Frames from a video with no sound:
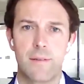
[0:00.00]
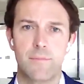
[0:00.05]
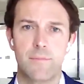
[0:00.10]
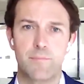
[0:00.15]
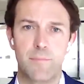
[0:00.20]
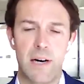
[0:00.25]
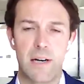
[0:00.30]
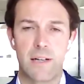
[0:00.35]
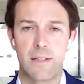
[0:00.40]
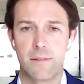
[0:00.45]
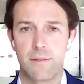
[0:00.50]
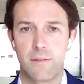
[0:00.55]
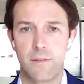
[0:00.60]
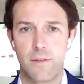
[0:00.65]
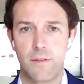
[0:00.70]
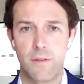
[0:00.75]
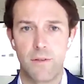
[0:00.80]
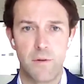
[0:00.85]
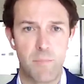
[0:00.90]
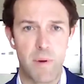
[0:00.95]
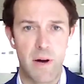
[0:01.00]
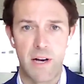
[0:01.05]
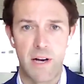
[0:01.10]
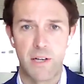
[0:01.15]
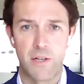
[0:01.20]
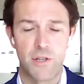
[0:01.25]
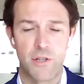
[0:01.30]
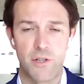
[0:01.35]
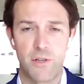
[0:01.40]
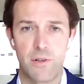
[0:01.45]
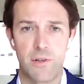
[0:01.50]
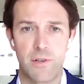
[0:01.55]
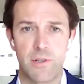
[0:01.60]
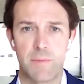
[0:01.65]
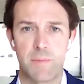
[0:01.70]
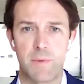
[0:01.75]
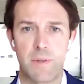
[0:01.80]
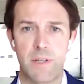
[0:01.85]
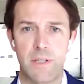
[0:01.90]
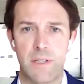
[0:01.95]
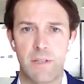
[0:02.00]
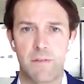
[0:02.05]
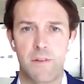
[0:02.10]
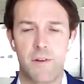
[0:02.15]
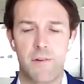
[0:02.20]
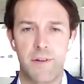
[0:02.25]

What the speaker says: But you buy insurance because if